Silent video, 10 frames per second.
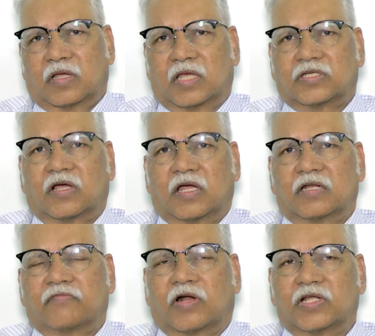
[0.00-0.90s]
as
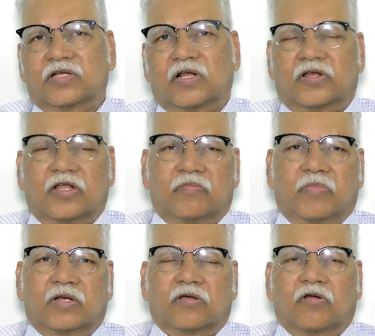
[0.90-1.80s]
kind of additional
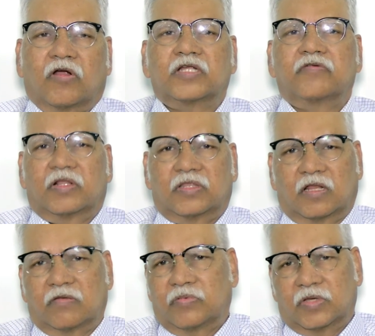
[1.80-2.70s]
treatment or adjuvant
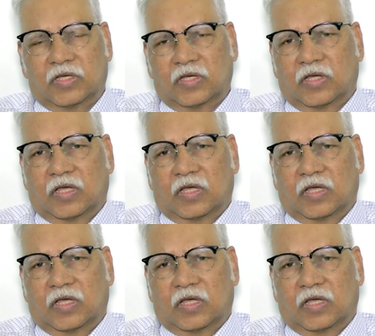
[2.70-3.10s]
therapy